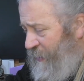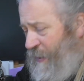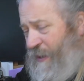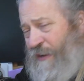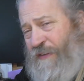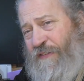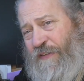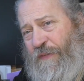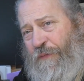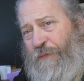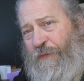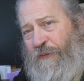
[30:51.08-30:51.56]

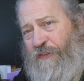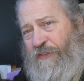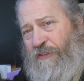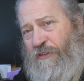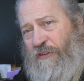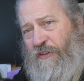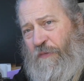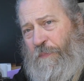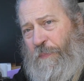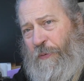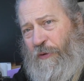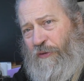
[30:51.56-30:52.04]
as
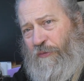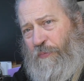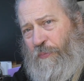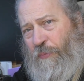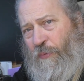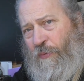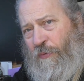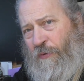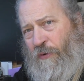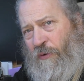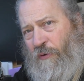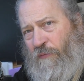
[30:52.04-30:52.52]
efficient as
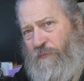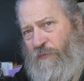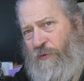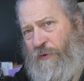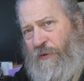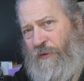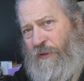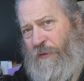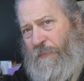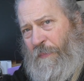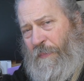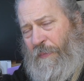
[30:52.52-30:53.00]
possible and not
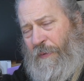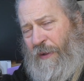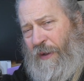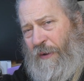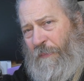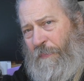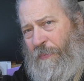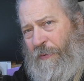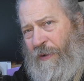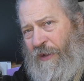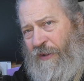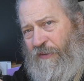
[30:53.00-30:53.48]
ruin the
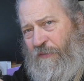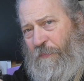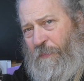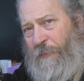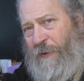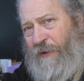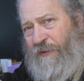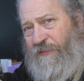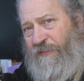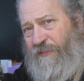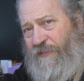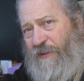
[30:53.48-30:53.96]
amount of playing
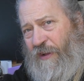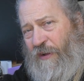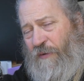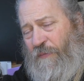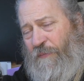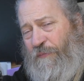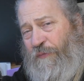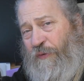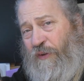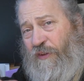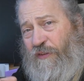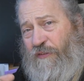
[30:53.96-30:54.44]
space.
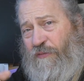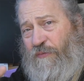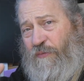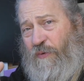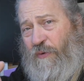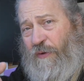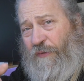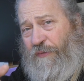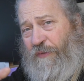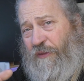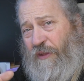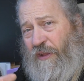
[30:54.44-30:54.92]
So first of
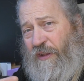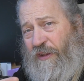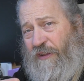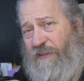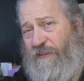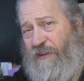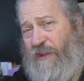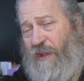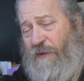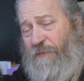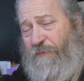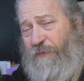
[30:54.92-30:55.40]
all, I think I
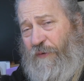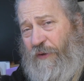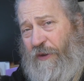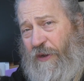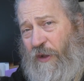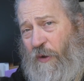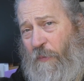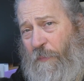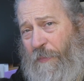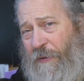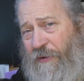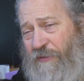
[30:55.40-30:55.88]
need to go and find
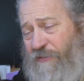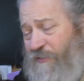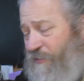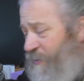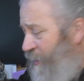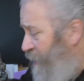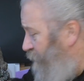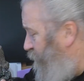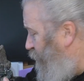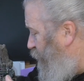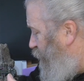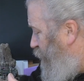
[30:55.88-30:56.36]
a whole bunch of
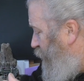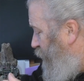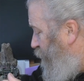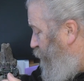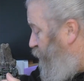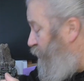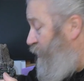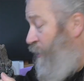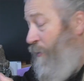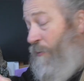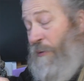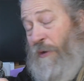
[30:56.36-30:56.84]
tavern
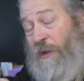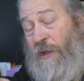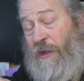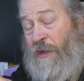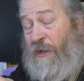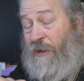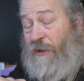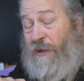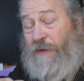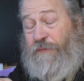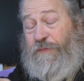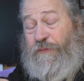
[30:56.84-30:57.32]
stuff. So
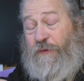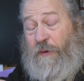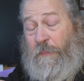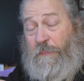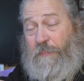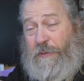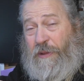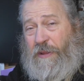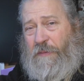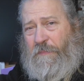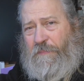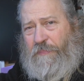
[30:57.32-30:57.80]
for a
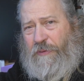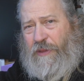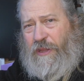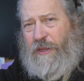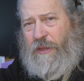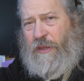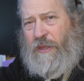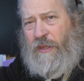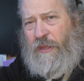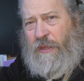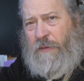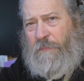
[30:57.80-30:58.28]

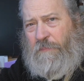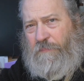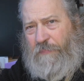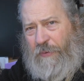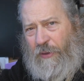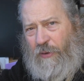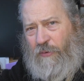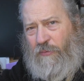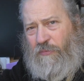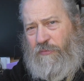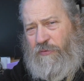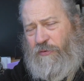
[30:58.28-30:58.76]
B&B
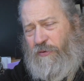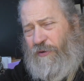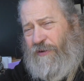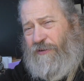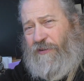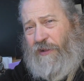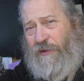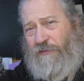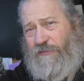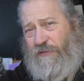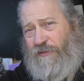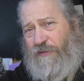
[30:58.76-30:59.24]
build, I
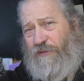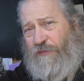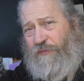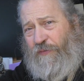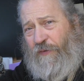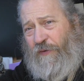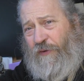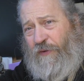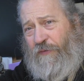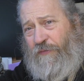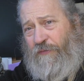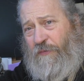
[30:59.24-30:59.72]
don't do this
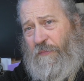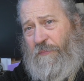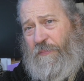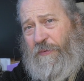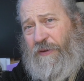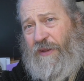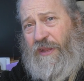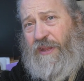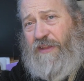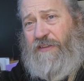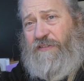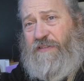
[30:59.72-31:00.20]
very often,
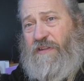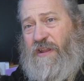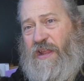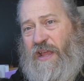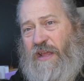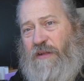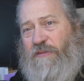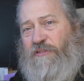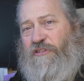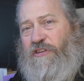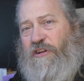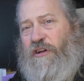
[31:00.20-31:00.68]
but it is
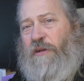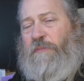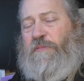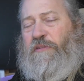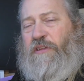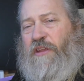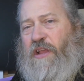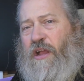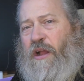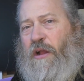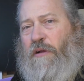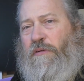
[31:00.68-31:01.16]
now time
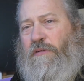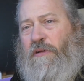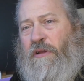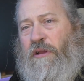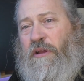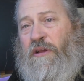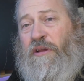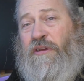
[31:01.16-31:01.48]
to go